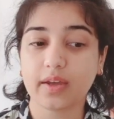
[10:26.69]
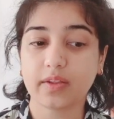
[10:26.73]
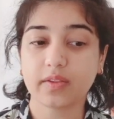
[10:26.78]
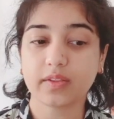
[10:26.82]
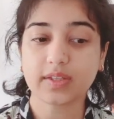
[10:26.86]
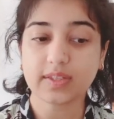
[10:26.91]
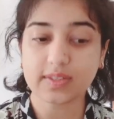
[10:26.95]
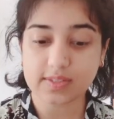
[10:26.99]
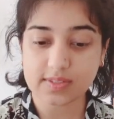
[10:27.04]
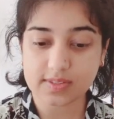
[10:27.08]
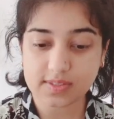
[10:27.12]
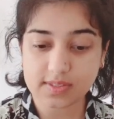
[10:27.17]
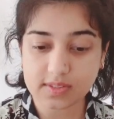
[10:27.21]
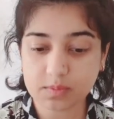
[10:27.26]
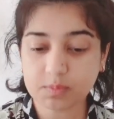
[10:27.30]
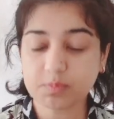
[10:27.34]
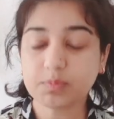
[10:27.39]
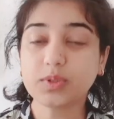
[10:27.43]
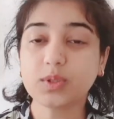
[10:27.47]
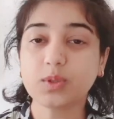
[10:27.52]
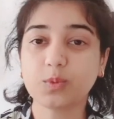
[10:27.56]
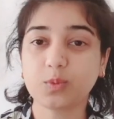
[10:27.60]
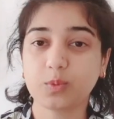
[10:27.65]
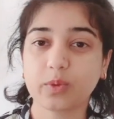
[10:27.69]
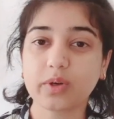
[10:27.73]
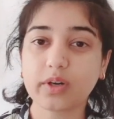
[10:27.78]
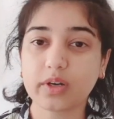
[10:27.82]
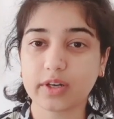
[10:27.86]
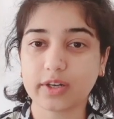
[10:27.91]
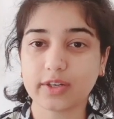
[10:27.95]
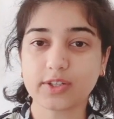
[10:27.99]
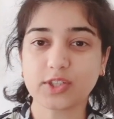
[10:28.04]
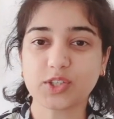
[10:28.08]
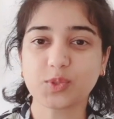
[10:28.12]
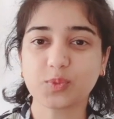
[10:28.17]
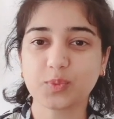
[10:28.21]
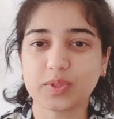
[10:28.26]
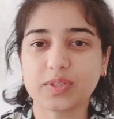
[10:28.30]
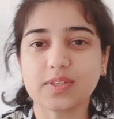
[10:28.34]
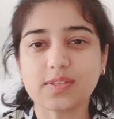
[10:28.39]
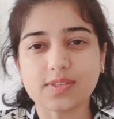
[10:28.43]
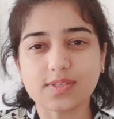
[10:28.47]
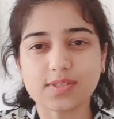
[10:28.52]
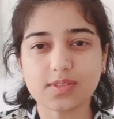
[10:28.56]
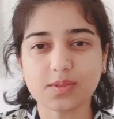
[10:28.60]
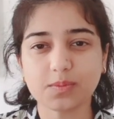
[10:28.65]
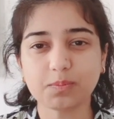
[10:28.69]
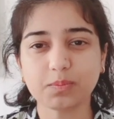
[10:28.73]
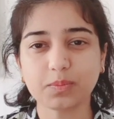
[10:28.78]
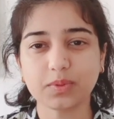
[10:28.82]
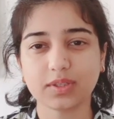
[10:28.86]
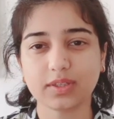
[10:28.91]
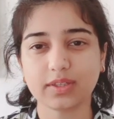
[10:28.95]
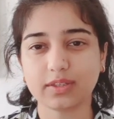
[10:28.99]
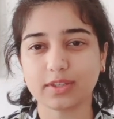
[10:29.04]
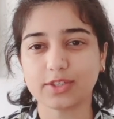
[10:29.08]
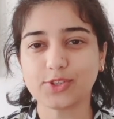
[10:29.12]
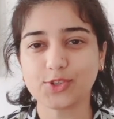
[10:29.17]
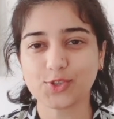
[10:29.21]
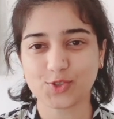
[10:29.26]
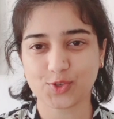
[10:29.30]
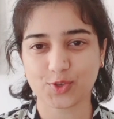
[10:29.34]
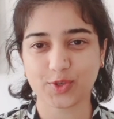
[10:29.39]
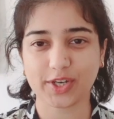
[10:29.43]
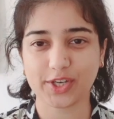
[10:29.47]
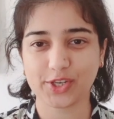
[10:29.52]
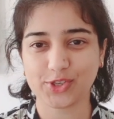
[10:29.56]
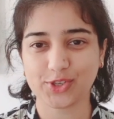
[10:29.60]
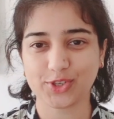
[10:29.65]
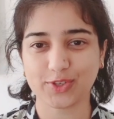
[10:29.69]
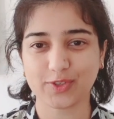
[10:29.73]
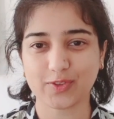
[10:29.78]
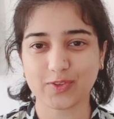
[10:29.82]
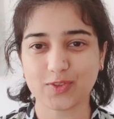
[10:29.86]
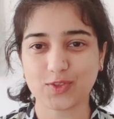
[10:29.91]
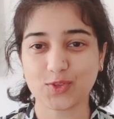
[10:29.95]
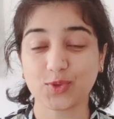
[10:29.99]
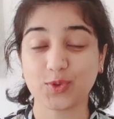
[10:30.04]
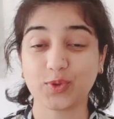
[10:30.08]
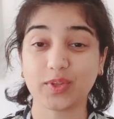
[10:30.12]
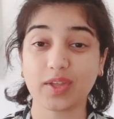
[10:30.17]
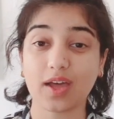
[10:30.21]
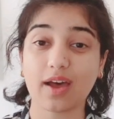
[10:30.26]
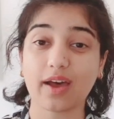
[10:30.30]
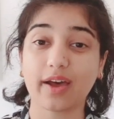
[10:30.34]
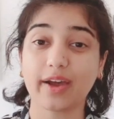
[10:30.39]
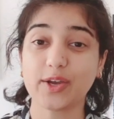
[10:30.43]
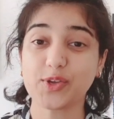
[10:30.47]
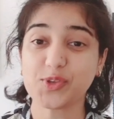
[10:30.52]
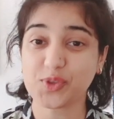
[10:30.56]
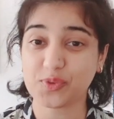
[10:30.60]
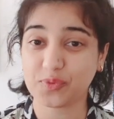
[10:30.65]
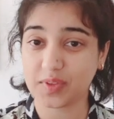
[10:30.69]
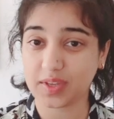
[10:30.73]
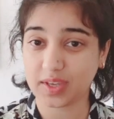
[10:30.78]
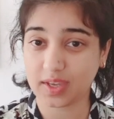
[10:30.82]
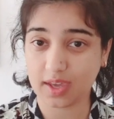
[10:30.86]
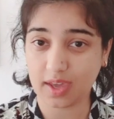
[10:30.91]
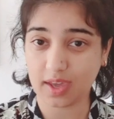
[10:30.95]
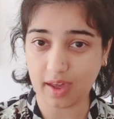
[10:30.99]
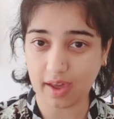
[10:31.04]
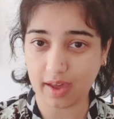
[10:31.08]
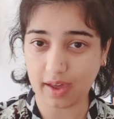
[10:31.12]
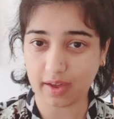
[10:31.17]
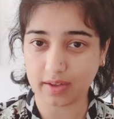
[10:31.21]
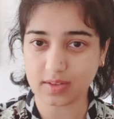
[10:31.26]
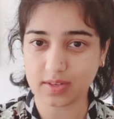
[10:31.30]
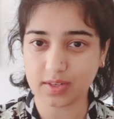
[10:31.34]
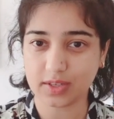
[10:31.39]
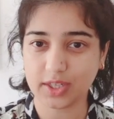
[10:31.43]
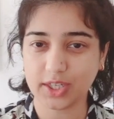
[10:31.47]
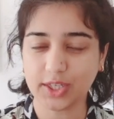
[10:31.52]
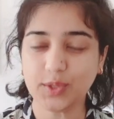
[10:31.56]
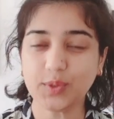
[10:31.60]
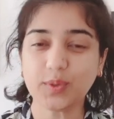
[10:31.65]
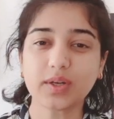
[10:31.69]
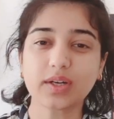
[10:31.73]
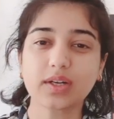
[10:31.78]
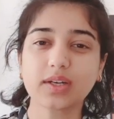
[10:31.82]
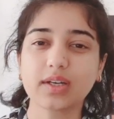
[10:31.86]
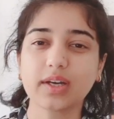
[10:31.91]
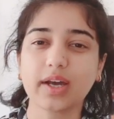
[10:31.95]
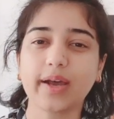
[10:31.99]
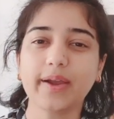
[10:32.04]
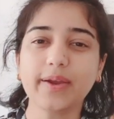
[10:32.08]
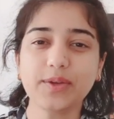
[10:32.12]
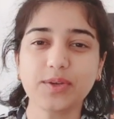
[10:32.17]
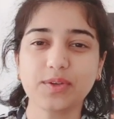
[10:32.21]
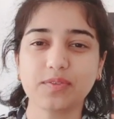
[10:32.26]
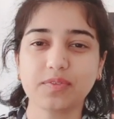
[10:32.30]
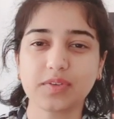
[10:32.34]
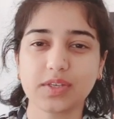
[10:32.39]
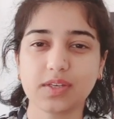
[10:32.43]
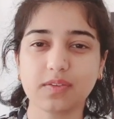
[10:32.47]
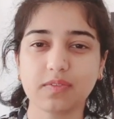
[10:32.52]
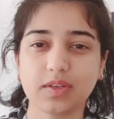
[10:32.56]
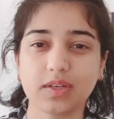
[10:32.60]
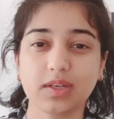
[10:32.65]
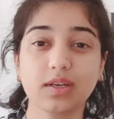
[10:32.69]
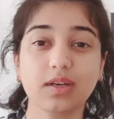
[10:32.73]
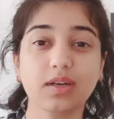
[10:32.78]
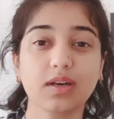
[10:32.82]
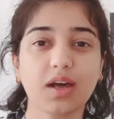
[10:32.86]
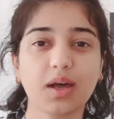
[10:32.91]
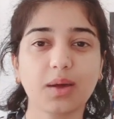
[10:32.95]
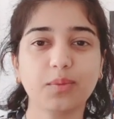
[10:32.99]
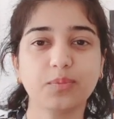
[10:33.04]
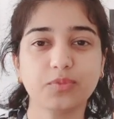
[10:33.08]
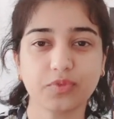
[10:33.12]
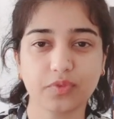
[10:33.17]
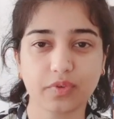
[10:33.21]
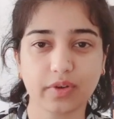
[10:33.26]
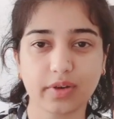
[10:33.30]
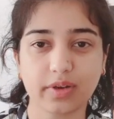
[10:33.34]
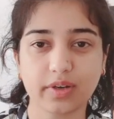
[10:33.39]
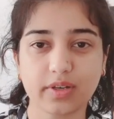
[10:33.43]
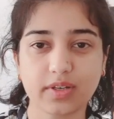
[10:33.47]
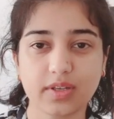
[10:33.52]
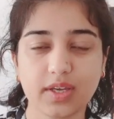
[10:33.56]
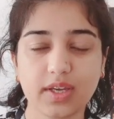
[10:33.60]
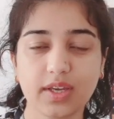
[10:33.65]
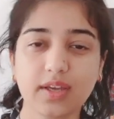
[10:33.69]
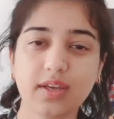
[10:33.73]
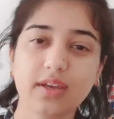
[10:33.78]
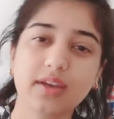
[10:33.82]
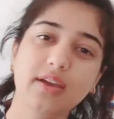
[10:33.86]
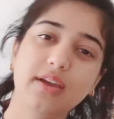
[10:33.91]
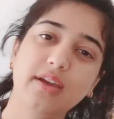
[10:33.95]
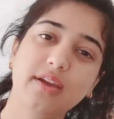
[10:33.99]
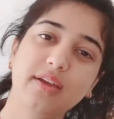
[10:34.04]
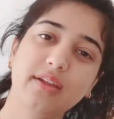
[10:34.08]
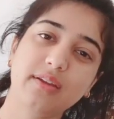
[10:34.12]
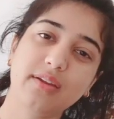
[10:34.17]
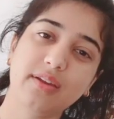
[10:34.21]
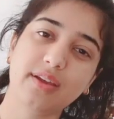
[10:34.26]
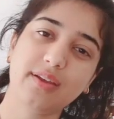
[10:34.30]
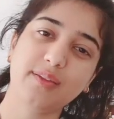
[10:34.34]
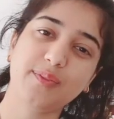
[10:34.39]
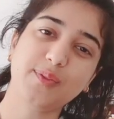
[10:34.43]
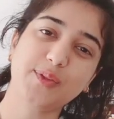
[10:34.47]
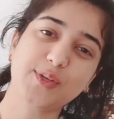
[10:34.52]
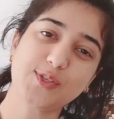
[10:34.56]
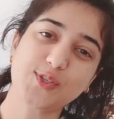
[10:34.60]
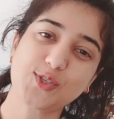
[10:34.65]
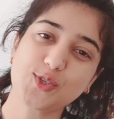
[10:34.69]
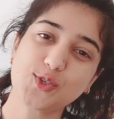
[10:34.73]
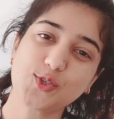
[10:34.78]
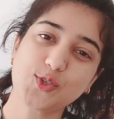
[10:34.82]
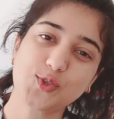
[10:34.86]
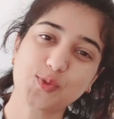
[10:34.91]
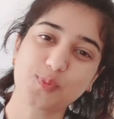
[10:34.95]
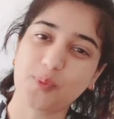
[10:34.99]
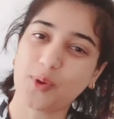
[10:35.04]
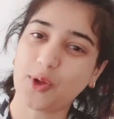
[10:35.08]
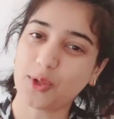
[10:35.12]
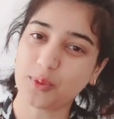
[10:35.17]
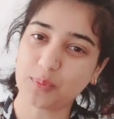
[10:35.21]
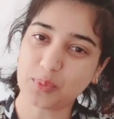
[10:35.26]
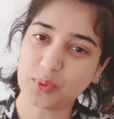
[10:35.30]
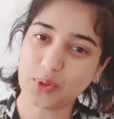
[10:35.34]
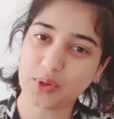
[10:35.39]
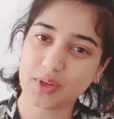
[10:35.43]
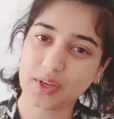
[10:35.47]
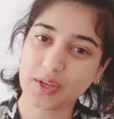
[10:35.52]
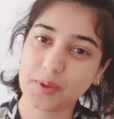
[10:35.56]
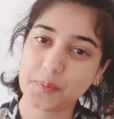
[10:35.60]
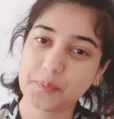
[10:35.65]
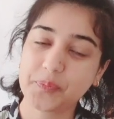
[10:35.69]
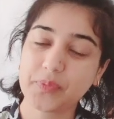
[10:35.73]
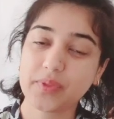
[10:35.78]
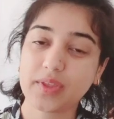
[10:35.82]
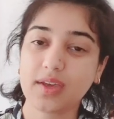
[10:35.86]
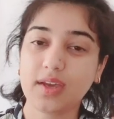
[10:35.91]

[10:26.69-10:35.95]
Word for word: and these simple words with simple illustrations through the eyes of the cat you are kind of given comfort in in this small book